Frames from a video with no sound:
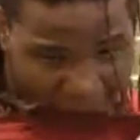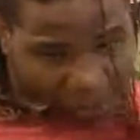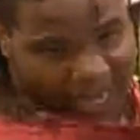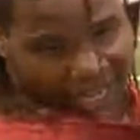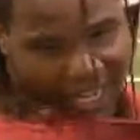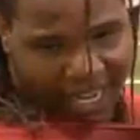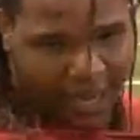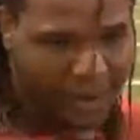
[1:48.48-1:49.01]

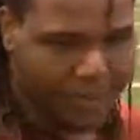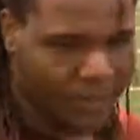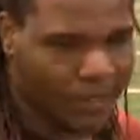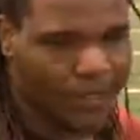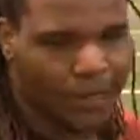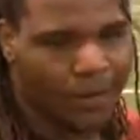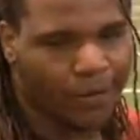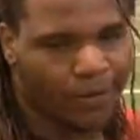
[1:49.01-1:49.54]
mini camp
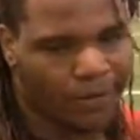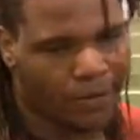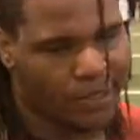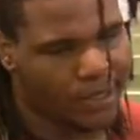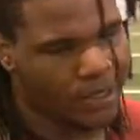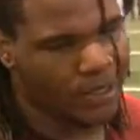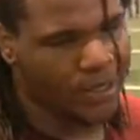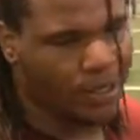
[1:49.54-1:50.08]
and stuff and
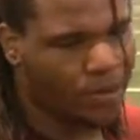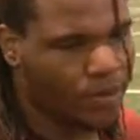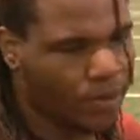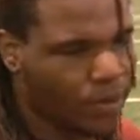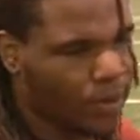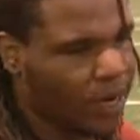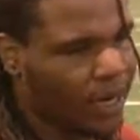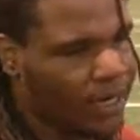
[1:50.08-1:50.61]
just see, you
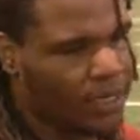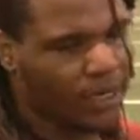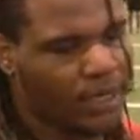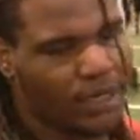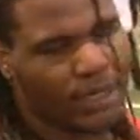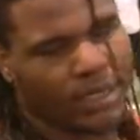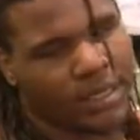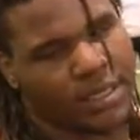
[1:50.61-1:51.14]
know, how good
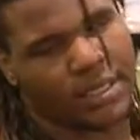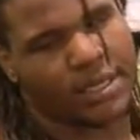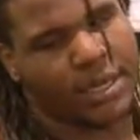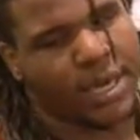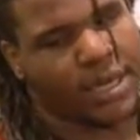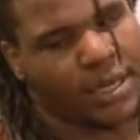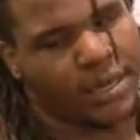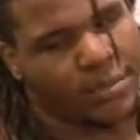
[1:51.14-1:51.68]
a
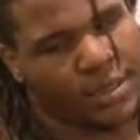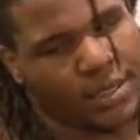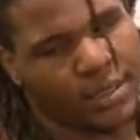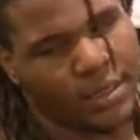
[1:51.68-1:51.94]
conditioning I am.